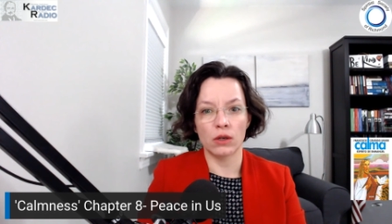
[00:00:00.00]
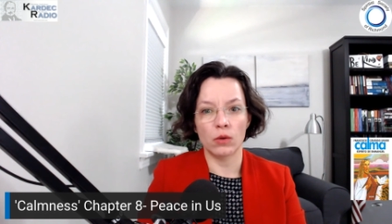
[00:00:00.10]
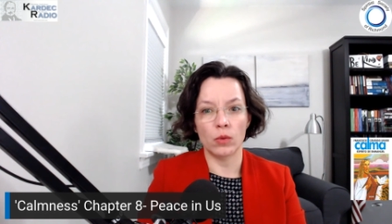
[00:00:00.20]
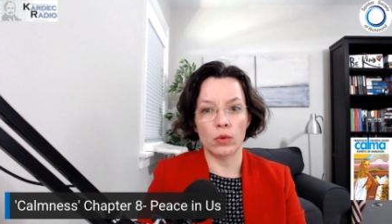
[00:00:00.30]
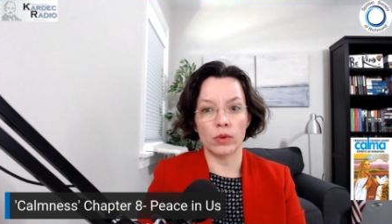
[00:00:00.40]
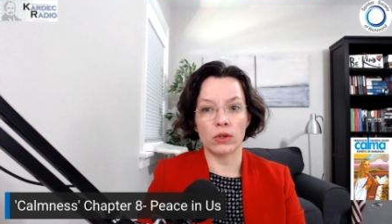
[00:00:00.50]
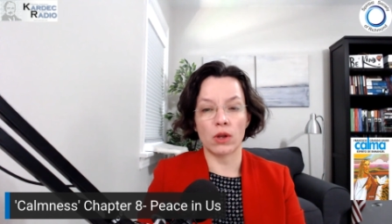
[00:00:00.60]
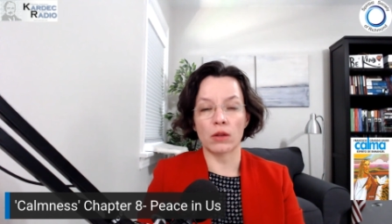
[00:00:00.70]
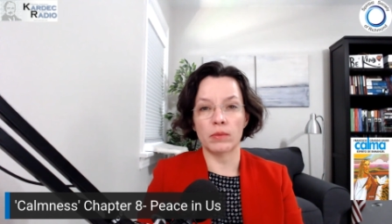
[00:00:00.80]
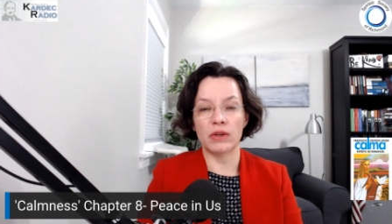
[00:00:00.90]
we will
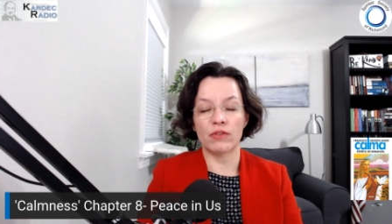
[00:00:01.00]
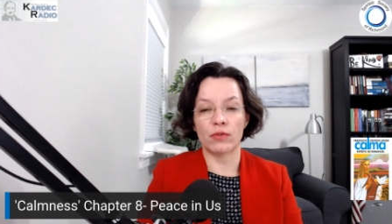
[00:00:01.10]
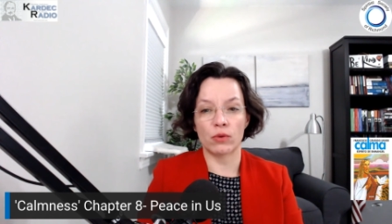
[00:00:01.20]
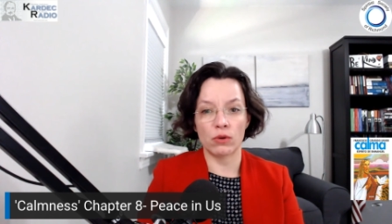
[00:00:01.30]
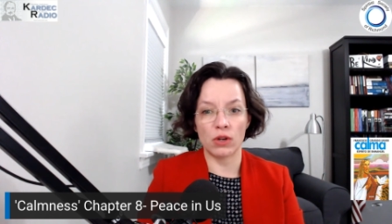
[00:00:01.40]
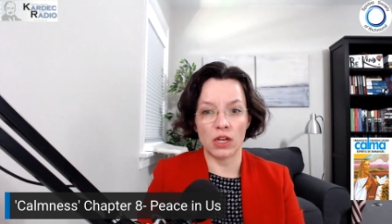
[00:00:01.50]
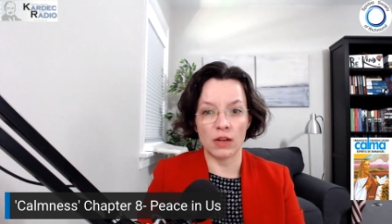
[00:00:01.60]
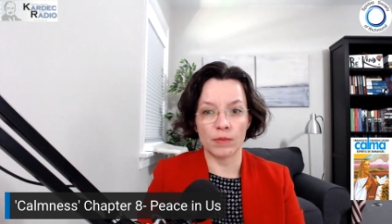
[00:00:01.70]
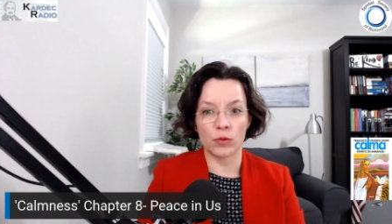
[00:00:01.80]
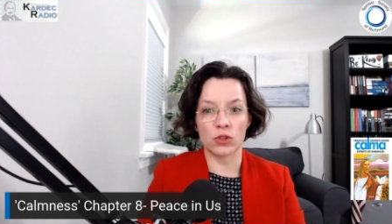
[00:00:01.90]
not be free
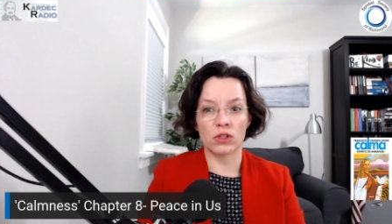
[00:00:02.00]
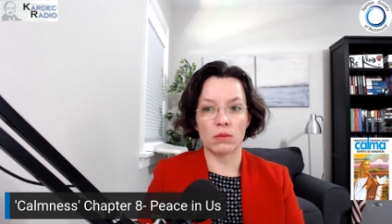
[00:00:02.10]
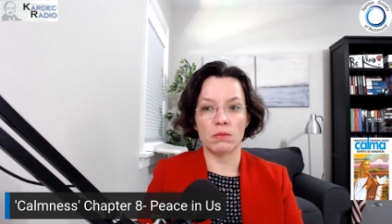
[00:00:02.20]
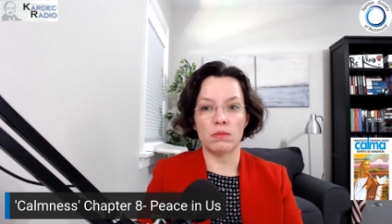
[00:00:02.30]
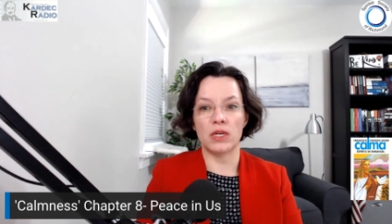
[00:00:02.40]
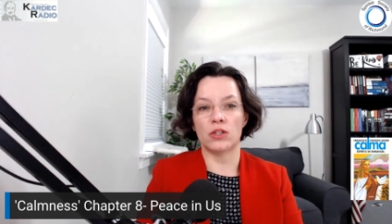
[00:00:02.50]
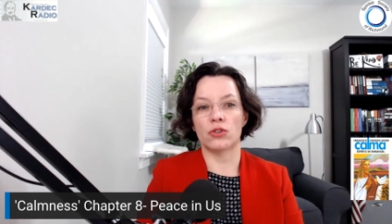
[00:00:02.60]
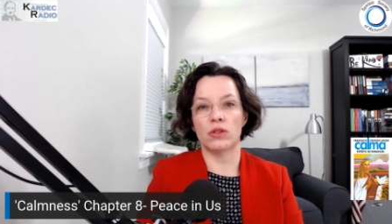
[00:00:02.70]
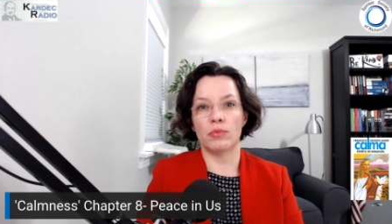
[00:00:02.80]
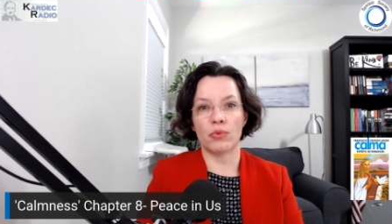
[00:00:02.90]
to submit to
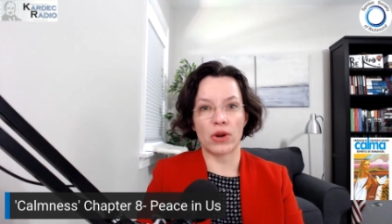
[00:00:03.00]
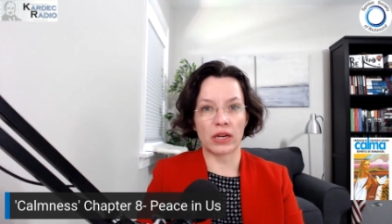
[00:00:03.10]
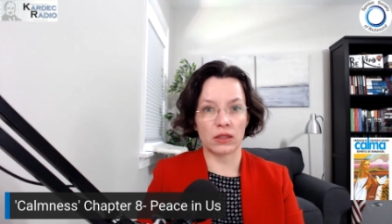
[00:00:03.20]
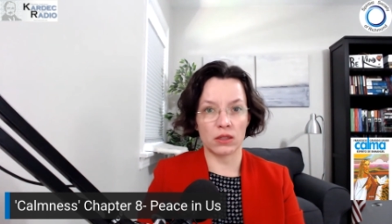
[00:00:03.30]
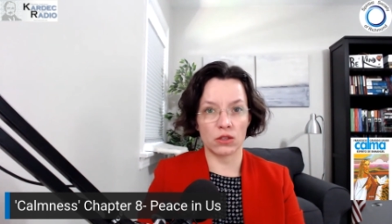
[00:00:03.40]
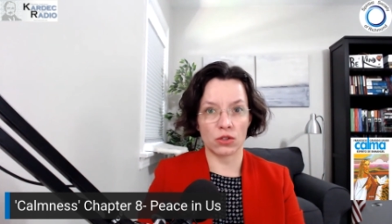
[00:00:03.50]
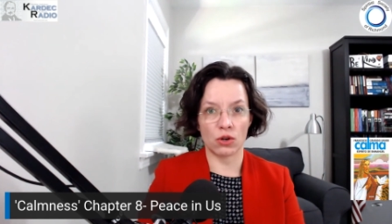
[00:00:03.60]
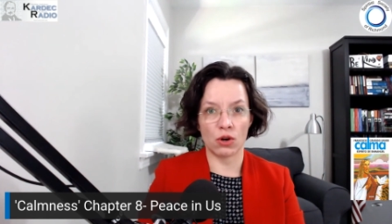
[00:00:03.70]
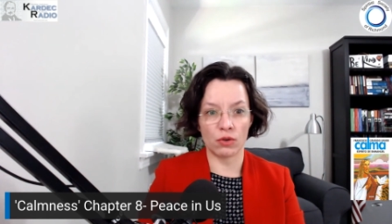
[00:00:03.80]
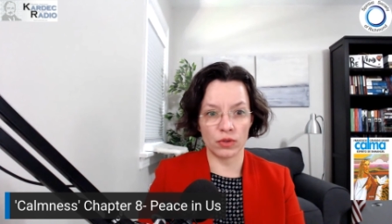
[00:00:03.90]
the practice
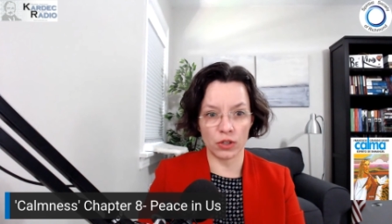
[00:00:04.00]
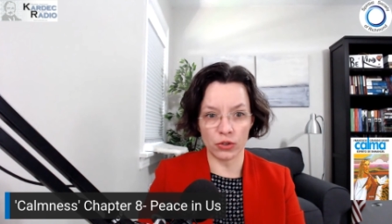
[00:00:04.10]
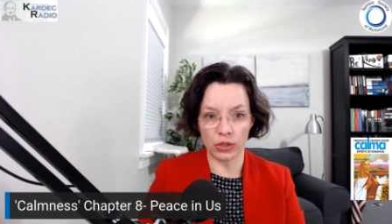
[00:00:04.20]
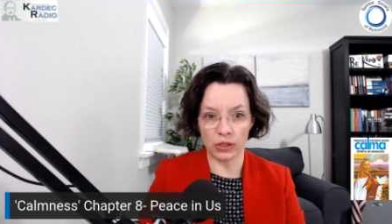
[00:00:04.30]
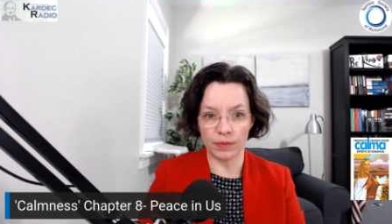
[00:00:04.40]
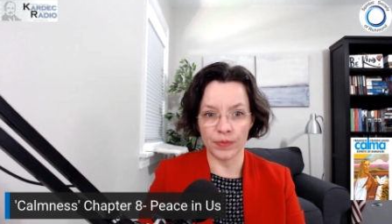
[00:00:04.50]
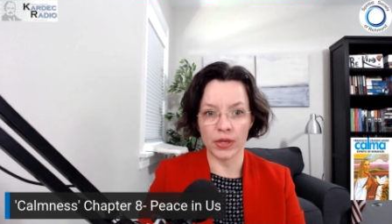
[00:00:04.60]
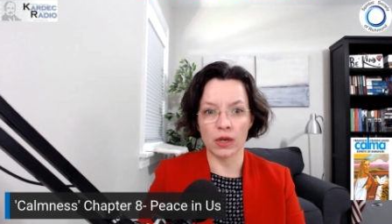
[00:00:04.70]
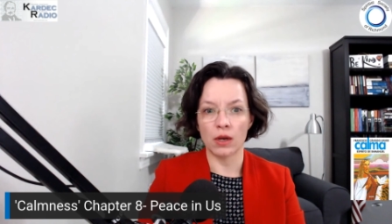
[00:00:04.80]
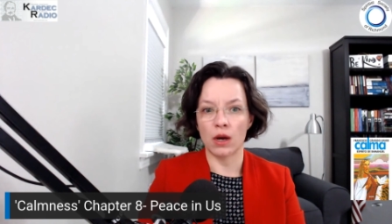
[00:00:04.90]
of the good
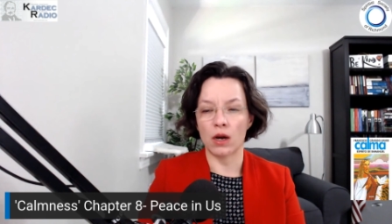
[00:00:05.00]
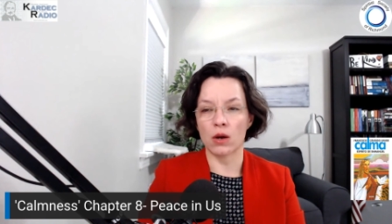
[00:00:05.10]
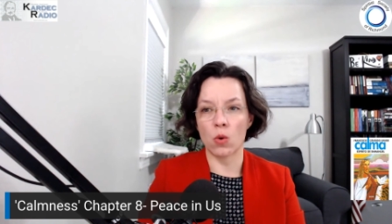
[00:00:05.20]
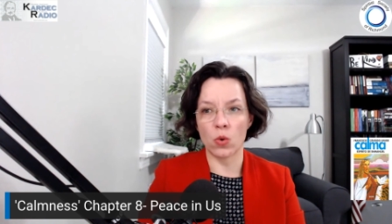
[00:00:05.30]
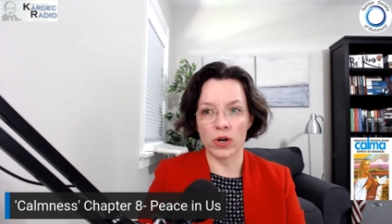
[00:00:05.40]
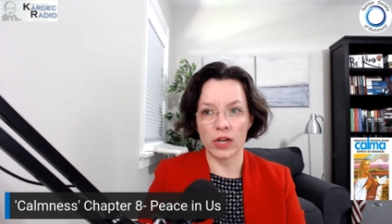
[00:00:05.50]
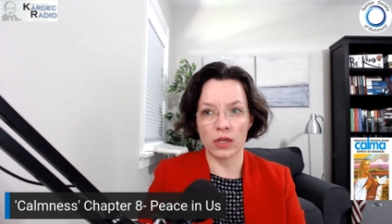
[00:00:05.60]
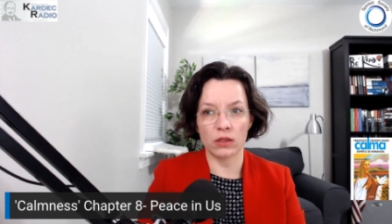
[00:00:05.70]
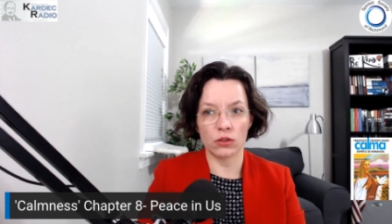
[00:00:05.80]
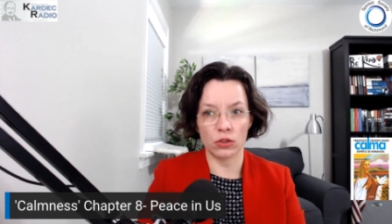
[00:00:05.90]

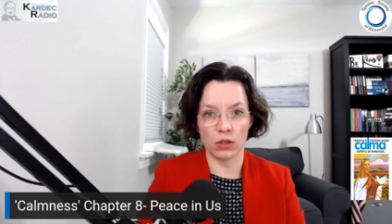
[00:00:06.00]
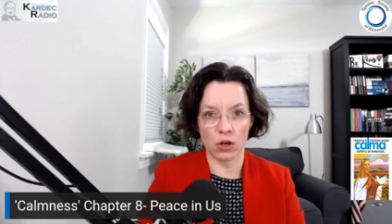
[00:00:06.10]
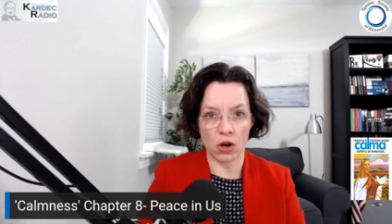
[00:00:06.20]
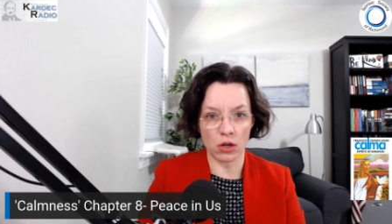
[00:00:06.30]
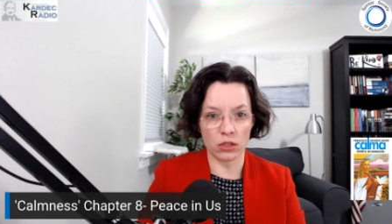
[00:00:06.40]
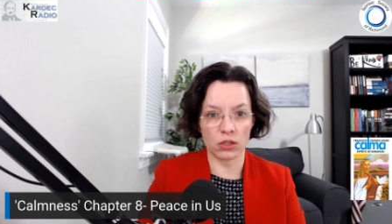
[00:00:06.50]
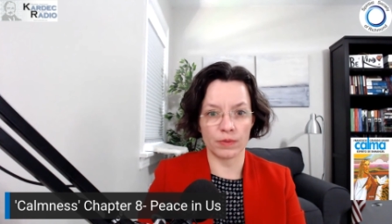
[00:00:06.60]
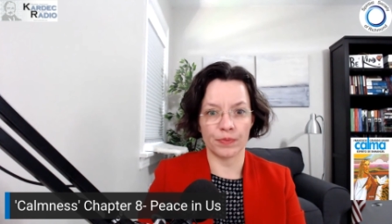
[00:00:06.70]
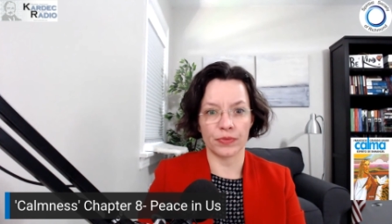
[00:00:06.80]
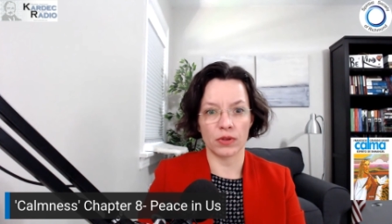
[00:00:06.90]
according to the laws
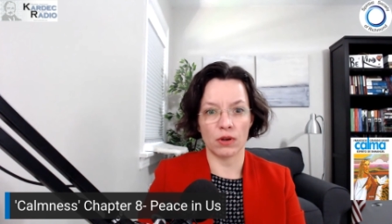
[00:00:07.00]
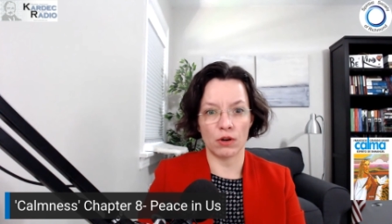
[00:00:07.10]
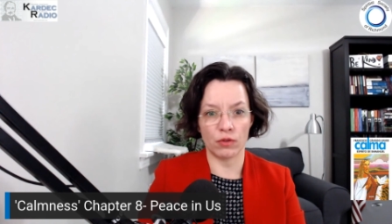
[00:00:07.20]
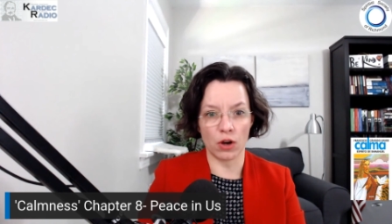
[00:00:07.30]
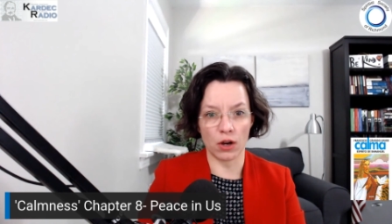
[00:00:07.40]
of God.